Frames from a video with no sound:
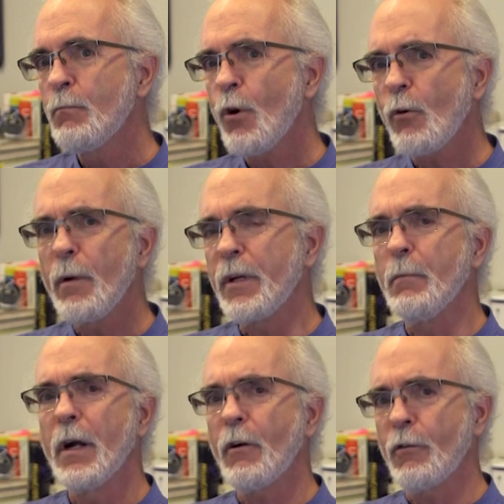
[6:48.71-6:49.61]
Programming a
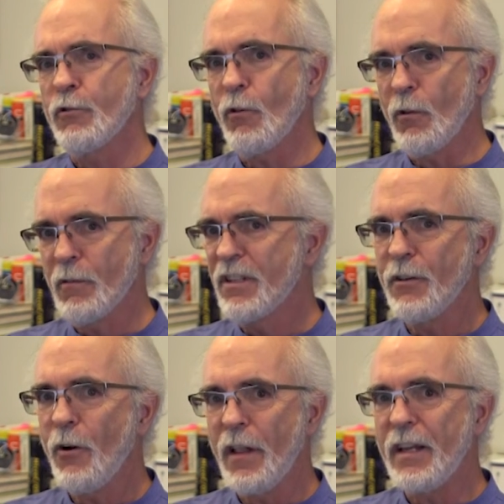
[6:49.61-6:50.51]
microcontroller isn't
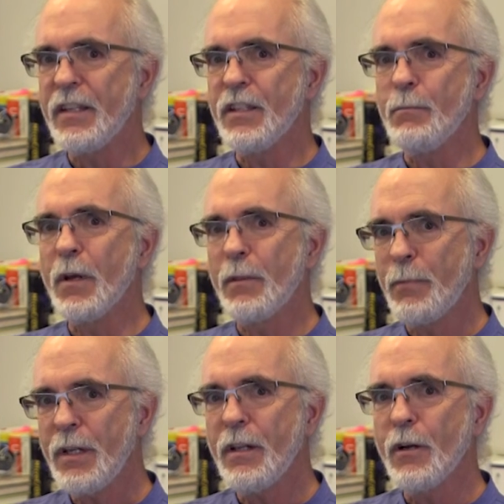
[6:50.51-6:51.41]
all that easy, but the
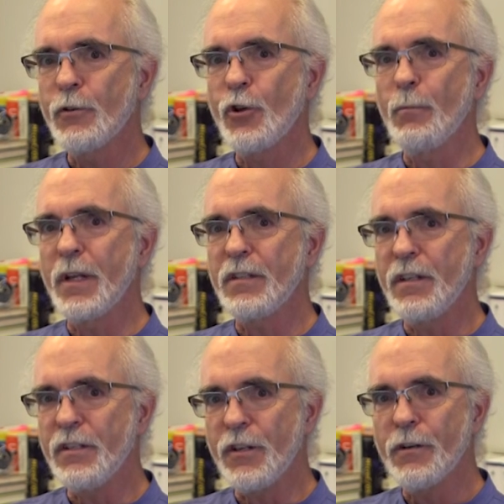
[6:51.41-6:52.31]
PDL sure makes it
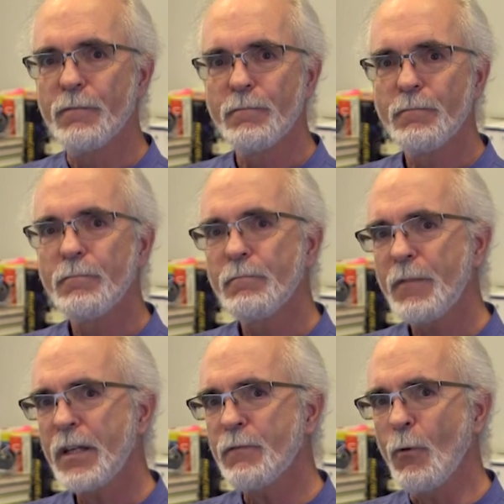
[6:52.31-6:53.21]
easier.
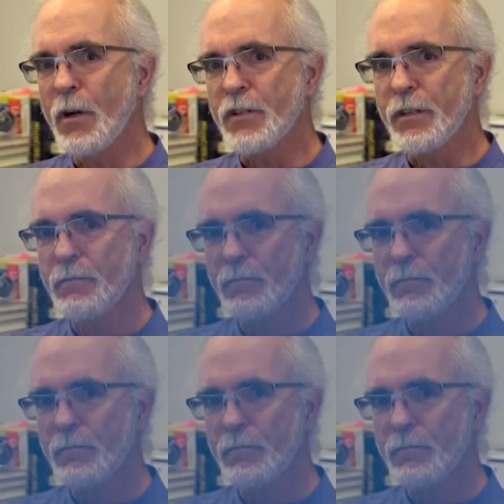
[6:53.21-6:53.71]
Thanks for watching.